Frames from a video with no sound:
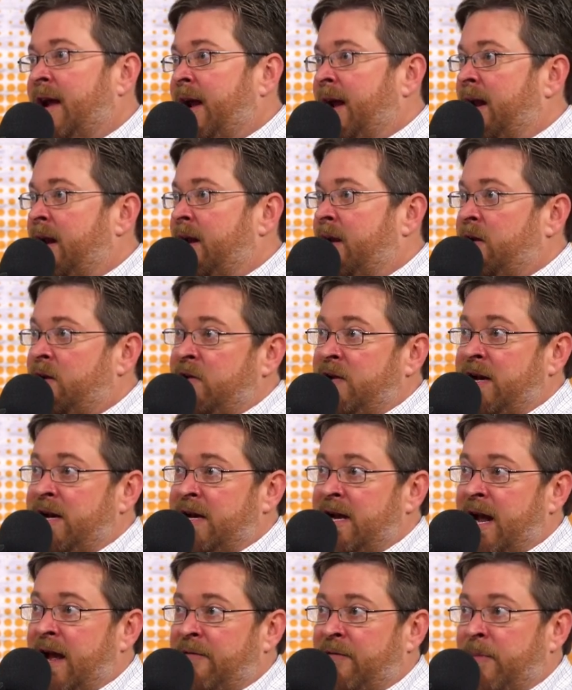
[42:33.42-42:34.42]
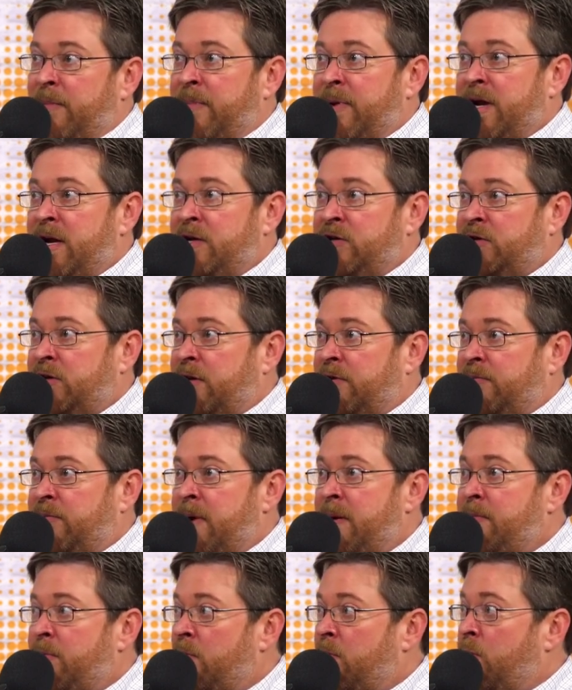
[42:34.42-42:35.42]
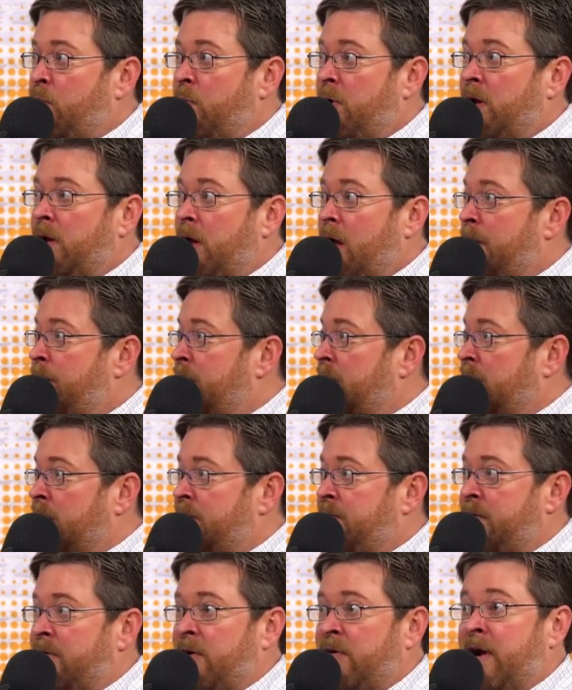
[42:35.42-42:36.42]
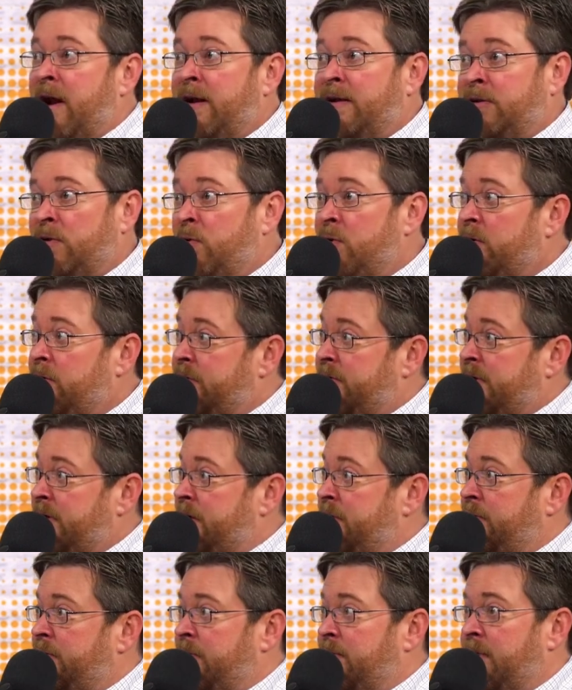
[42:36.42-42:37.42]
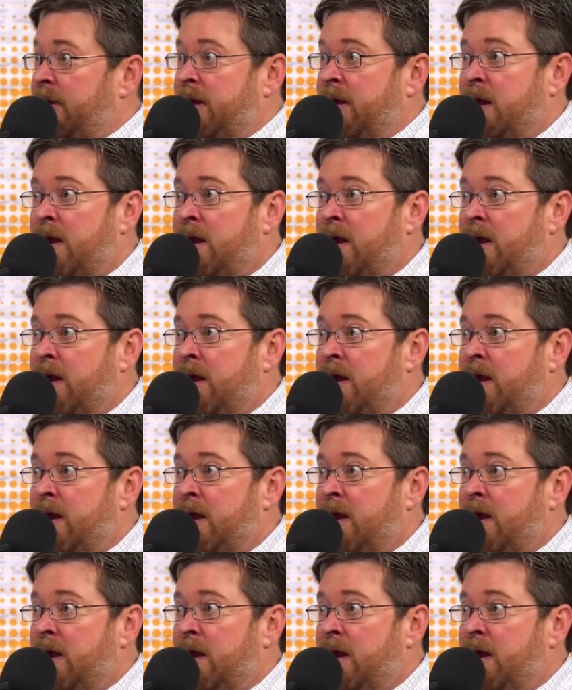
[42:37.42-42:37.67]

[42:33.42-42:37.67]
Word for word: And you need to have a bench because people will up and leave. They're not as loyal as as they used to be.